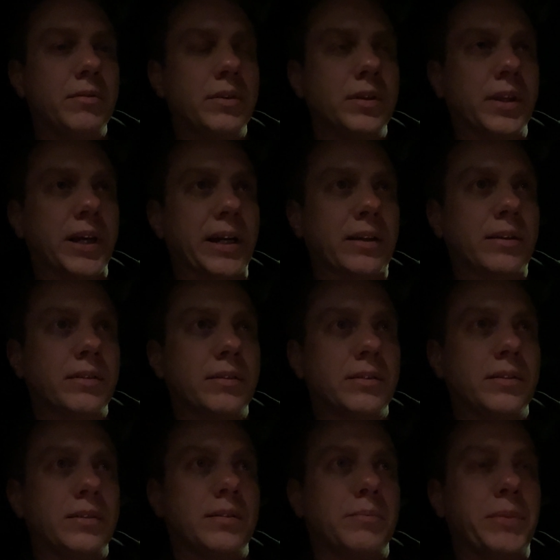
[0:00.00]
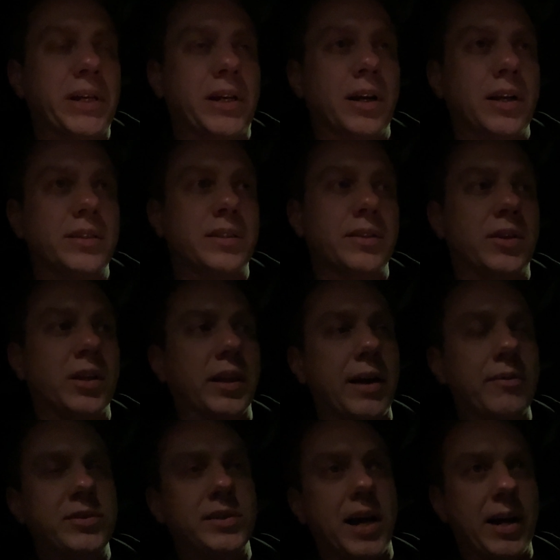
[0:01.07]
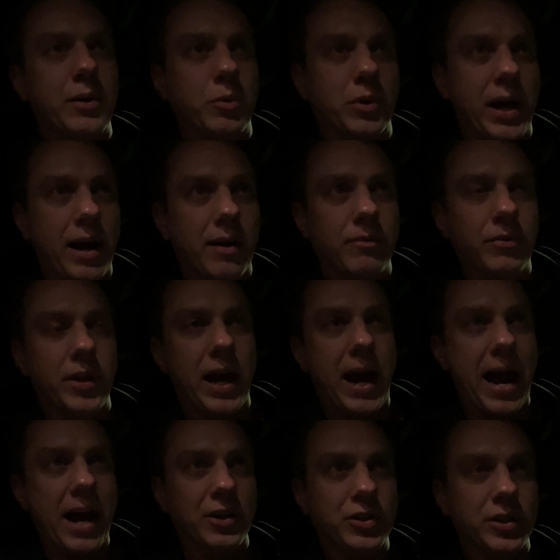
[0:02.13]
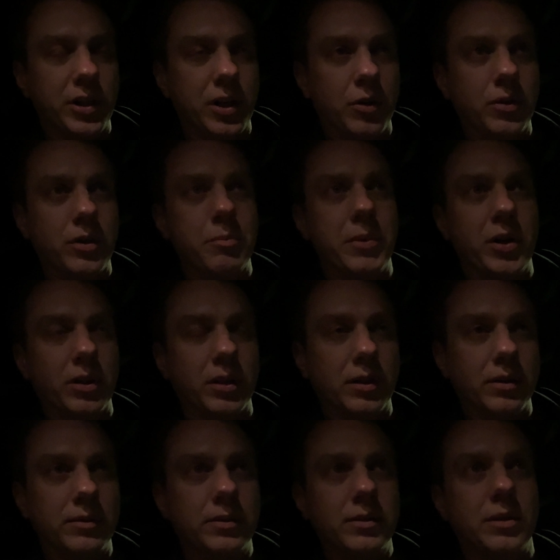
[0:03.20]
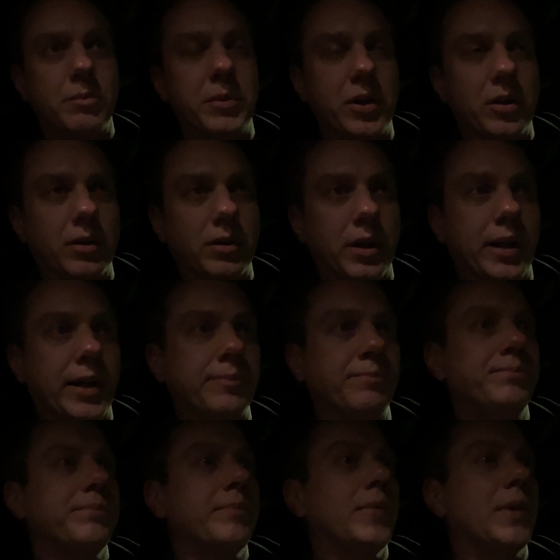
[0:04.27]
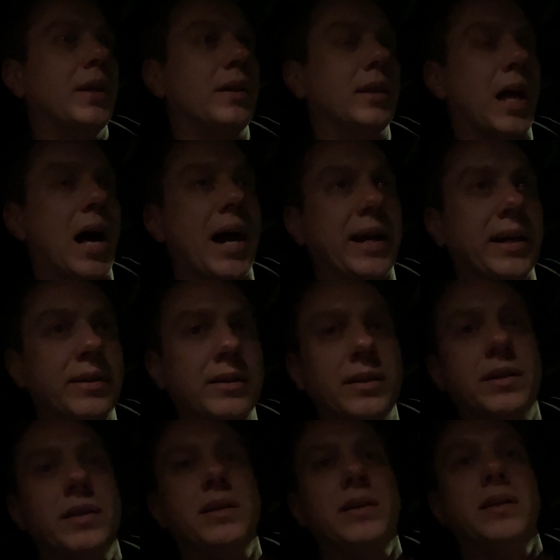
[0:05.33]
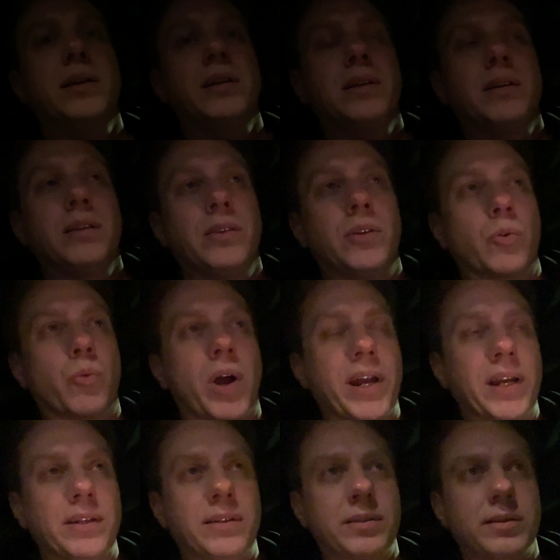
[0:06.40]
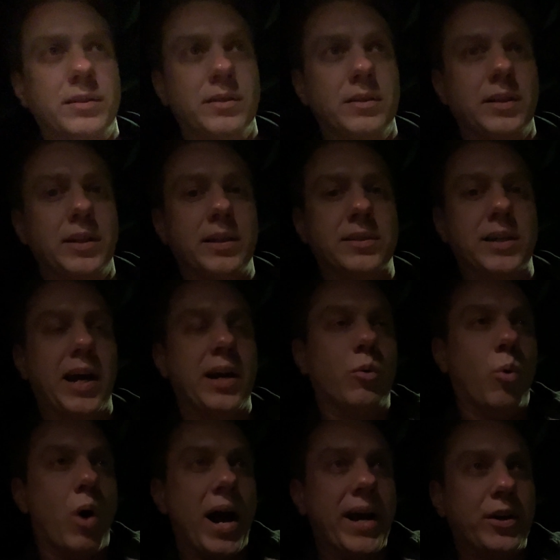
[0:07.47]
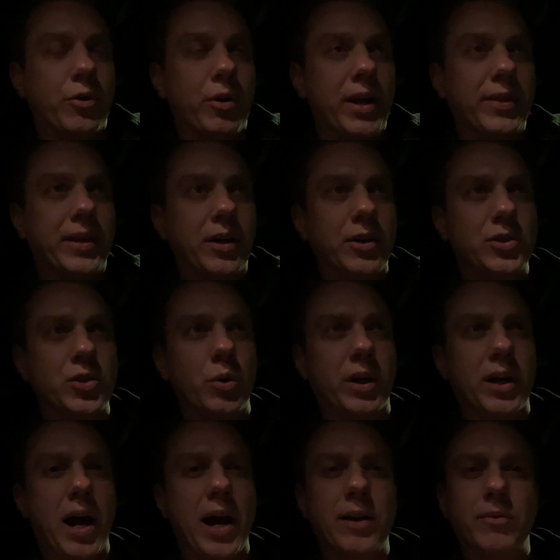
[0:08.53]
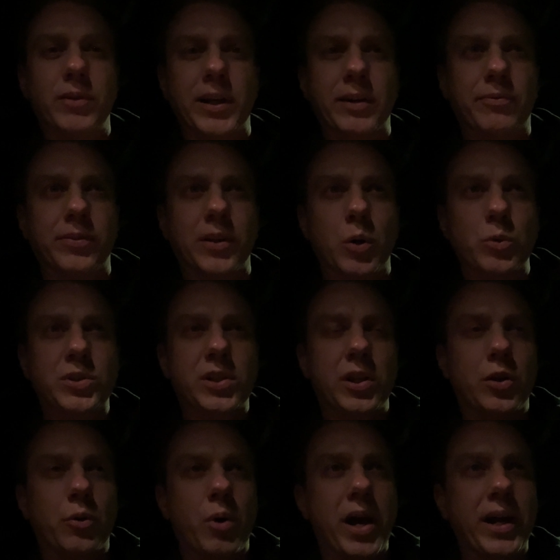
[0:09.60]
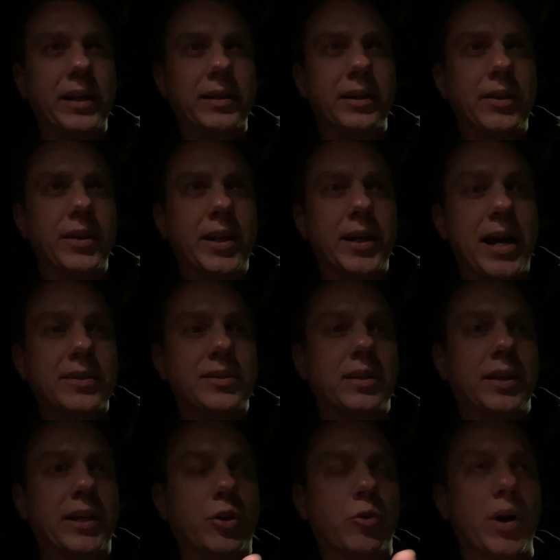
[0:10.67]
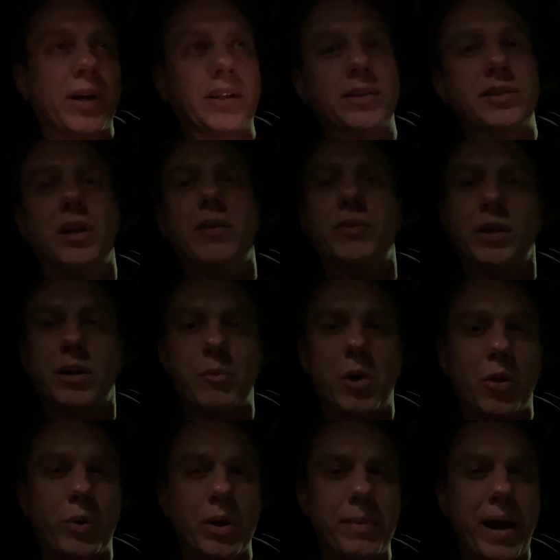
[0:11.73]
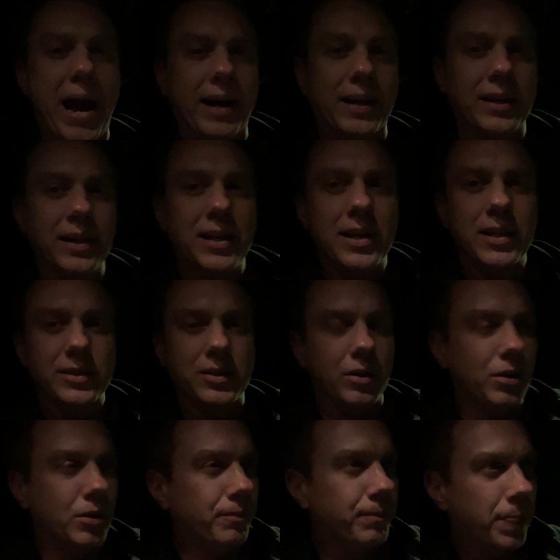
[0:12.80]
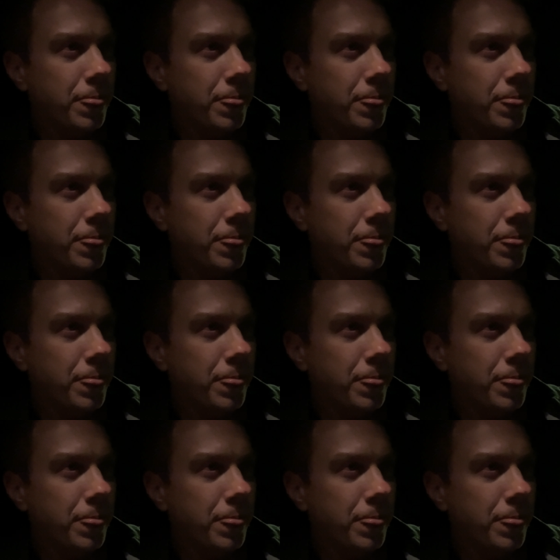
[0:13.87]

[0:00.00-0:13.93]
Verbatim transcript: like, because the left side will have the hash, you know, the middle, the middle uh, line, the right is kind of wider right there. So it kind of like floats to the right and then has to like correct itself and come all the way back. So